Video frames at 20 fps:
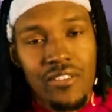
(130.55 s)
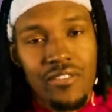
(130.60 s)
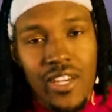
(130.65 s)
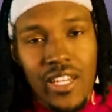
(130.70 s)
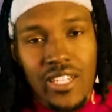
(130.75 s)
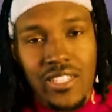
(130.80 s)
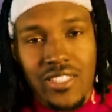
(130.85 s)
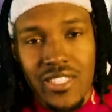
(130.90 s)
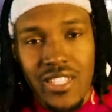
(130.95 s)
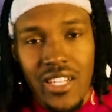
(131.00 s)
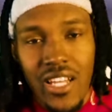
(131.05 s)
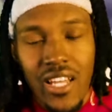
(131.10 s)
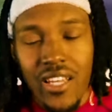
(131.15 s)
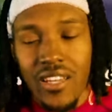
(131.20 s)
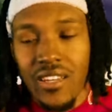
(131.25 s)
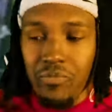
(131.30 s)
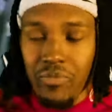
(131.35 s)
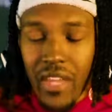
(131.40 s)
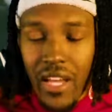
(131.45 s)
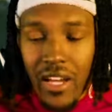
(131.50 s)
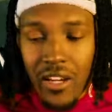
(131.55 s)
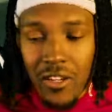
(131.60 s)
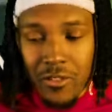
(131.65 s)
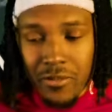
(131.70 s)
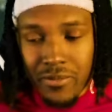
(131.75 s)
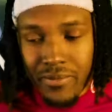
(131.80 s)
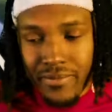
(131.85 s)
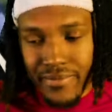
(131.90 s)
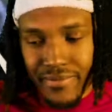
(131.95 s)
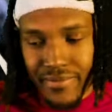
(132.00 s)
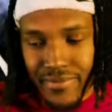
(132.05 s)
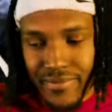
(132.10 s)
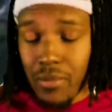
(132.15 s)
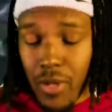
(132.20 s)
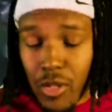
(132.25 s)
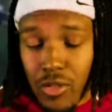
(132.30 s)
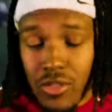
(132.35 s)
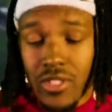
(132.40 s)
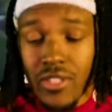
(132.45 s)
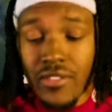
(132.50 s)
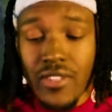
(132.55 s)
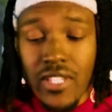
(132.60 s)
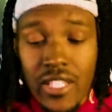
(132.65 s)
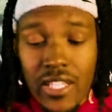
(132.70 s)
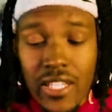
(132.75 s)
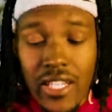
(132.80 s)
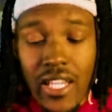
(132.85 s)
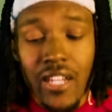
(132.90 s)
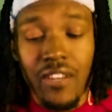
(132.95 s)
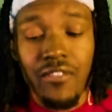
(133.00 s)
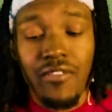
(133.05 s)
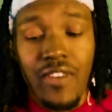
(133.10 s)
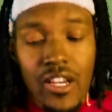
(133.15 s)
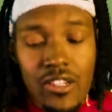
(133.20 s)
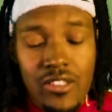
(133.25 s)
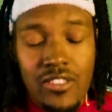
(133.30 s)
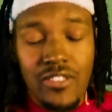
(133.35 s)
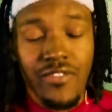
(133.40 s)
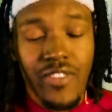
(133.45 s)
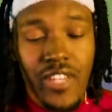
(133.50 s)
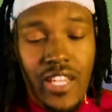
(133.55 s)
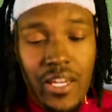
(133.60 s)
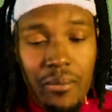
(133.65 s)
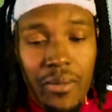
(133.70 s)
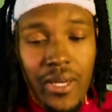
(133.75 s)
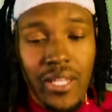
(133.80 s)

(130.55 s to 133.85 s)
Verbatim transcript: advantage of that. Now, most of the Atlanta Falcons fan